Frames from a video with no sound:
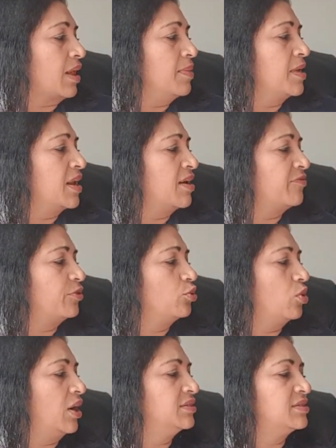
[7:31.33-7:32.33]
And then a
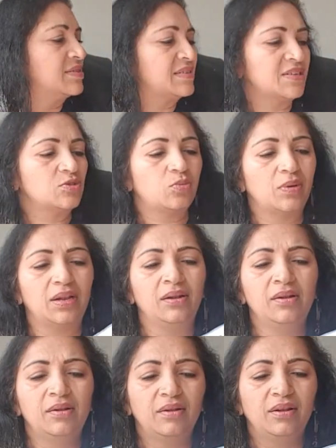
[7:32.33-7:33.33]
few others as well,
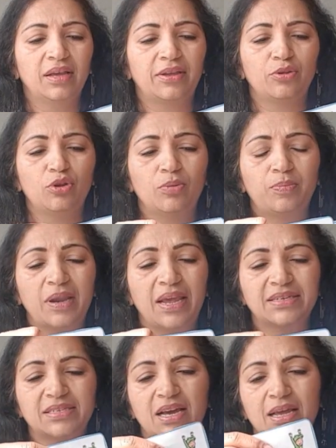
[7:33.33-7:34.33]
like,
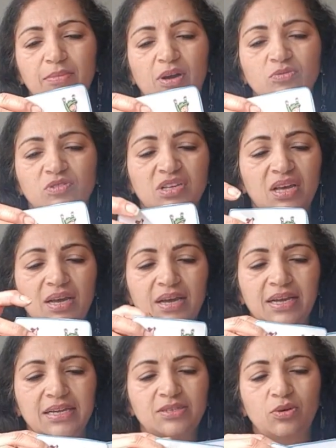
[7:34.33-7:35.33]
playtime
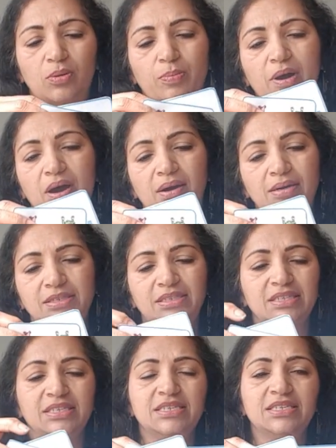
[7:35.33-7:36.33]
outside or
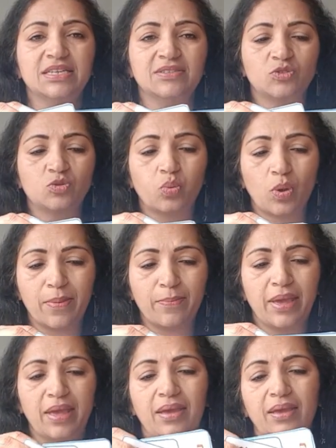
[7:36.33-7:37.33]
party and
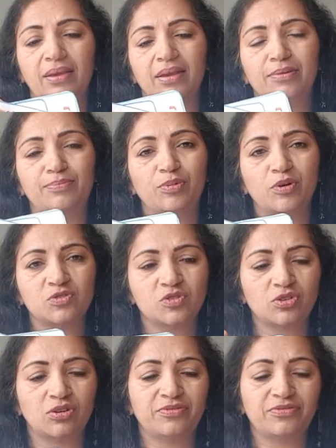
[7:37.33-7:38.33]
swimming and
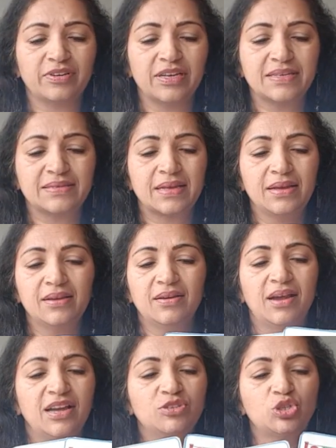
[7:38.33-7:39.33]
post office
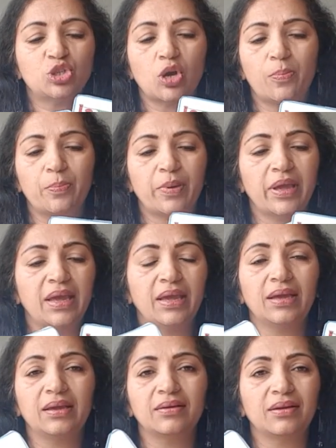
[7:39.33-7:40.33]
and
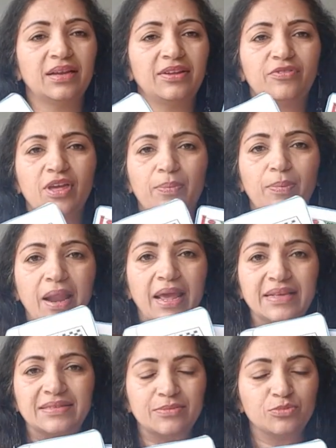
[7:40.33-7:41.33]
shopping, and if they're
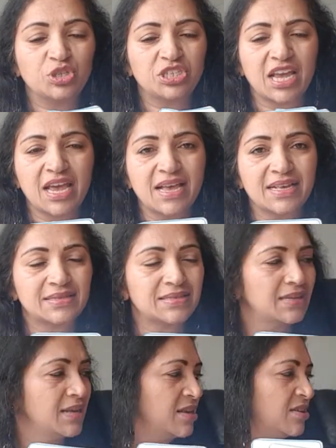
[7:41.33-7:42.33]
playing some
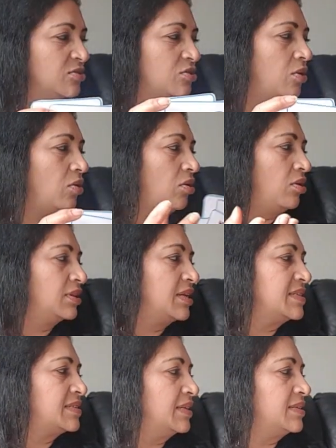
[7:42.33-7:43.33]
chess. So all
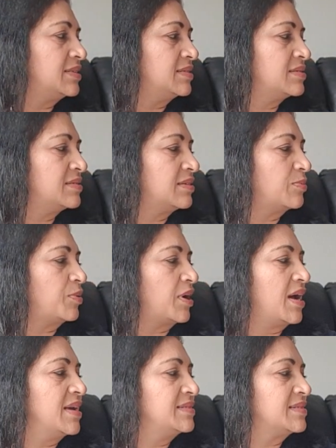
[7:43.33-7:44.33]
these little
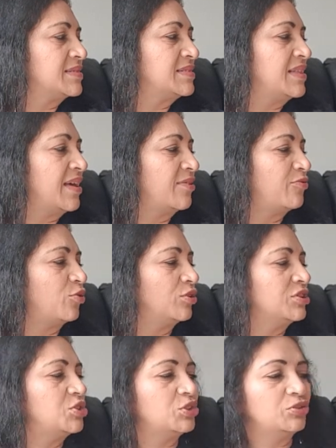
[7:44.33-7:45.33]
surprises there for
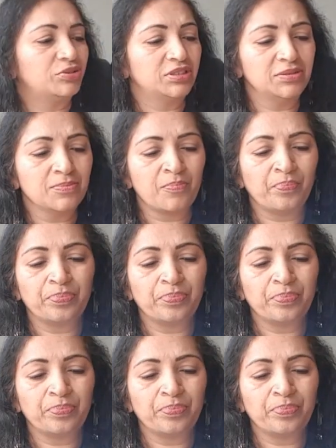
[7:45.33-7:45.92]
the children.